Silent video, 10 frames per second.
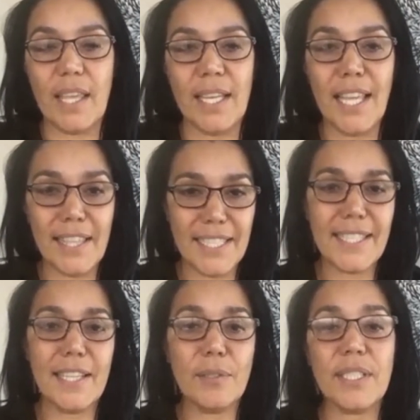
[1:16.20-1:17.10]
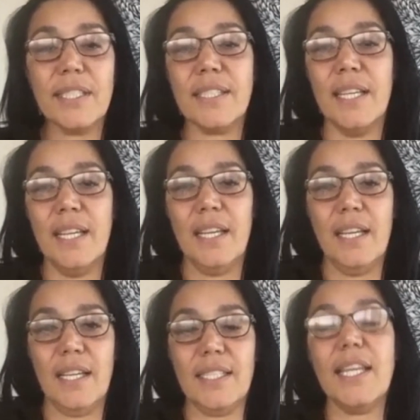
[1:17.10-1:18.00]
Now, this tells us
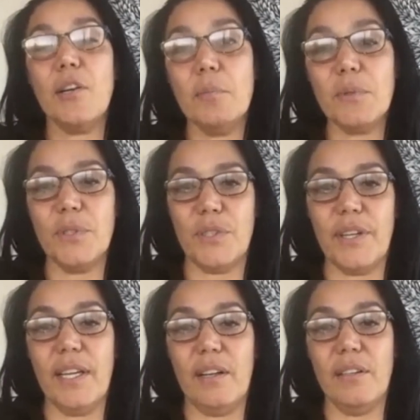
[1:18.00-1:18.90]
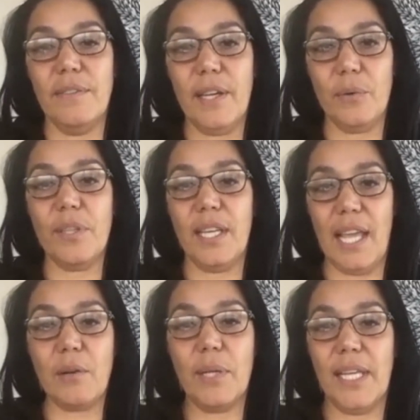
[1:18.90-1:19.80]
a terrible story of health
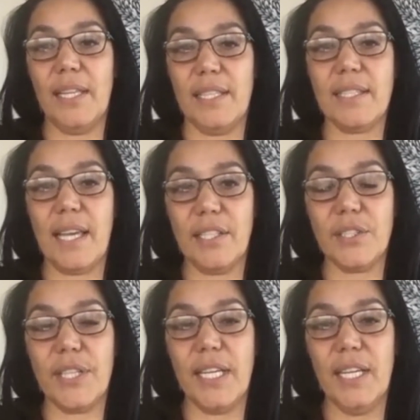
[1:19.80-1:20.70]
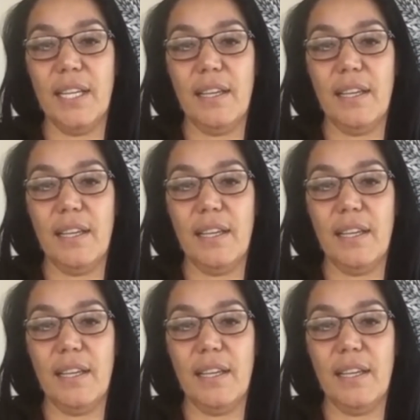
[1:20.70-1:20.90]
inequity in this country,